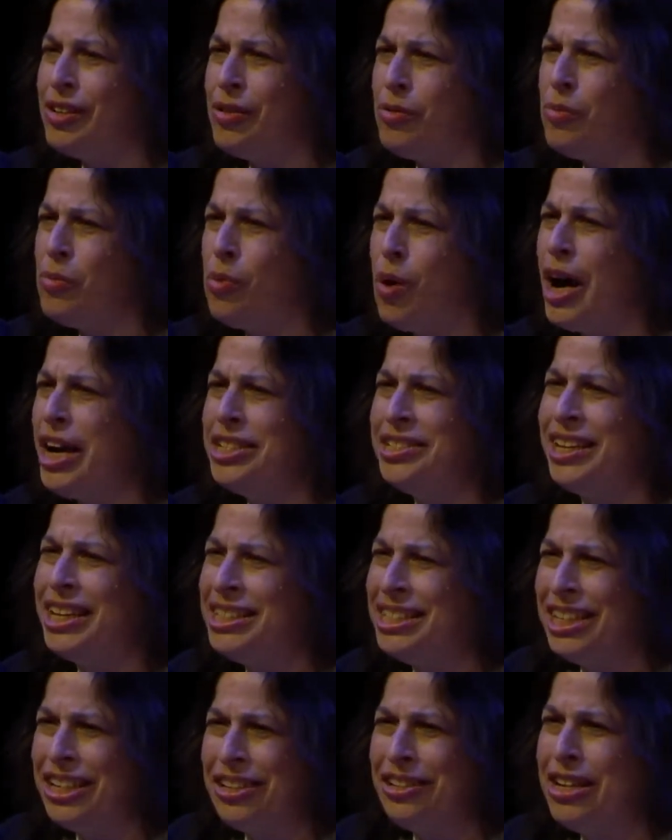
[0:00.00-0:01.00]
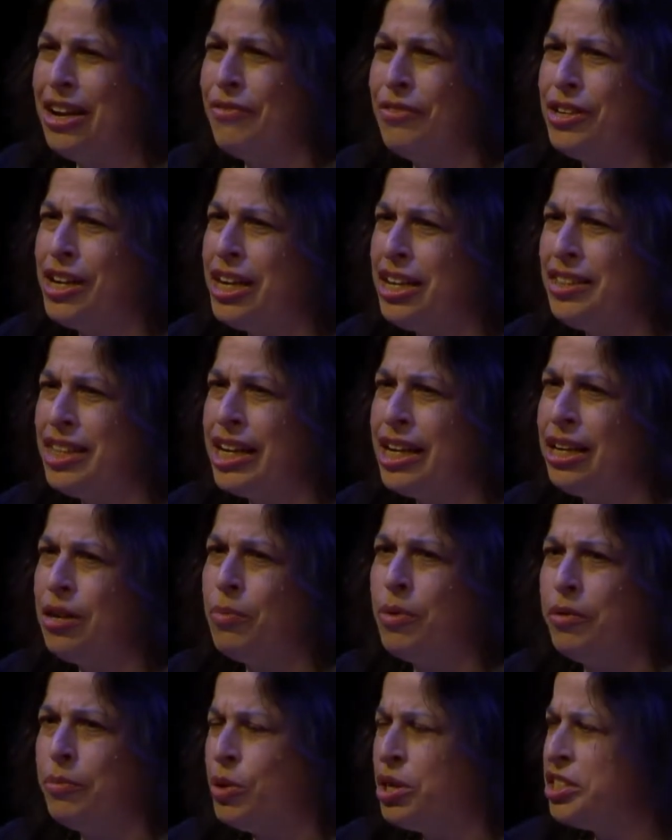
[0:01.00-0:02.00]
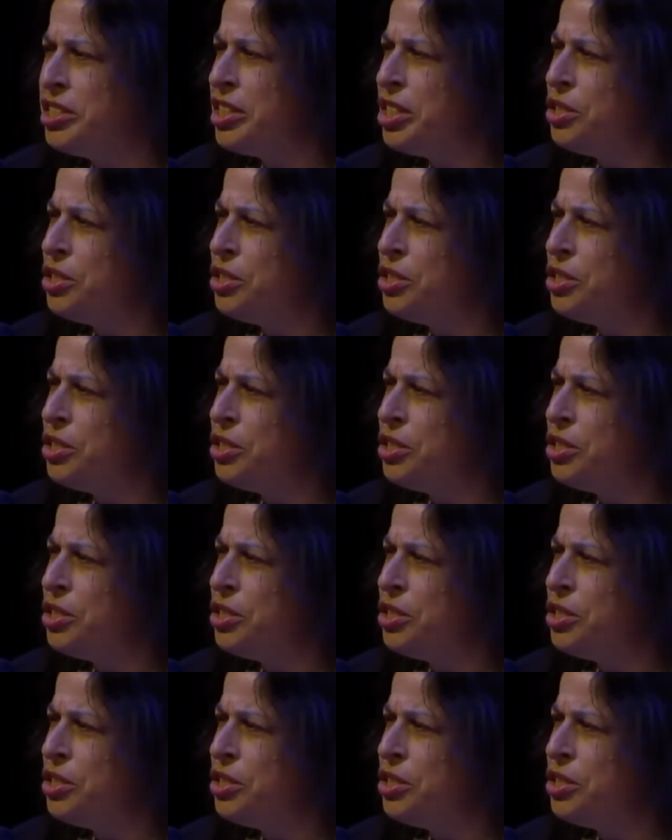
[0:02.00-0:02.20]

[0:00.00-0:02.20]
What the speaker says: a wise idea, never anything anyone wants